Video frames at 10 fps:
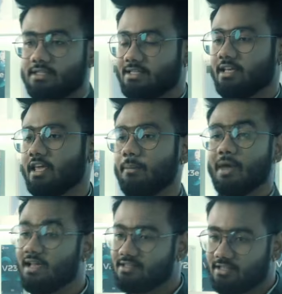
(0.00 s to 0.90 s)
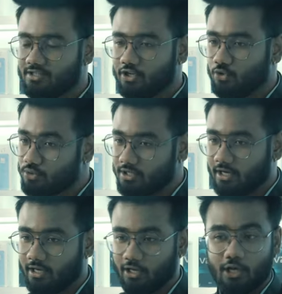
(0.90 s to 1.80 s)
As you must have experienced
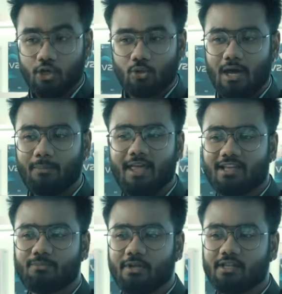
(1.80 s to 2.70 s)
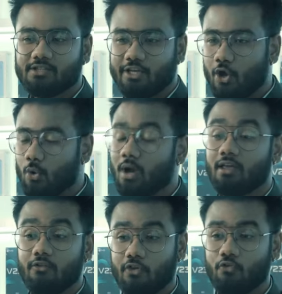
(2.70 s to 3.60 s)
with your X60, that
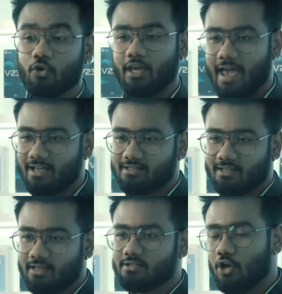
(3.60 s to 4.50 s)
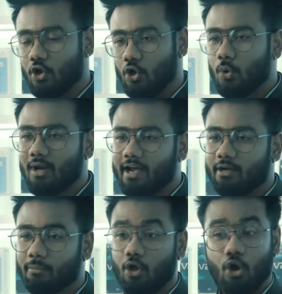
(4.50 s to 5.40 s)
Vivo X series is always good
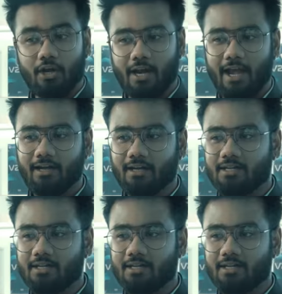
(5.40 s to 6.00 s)
at night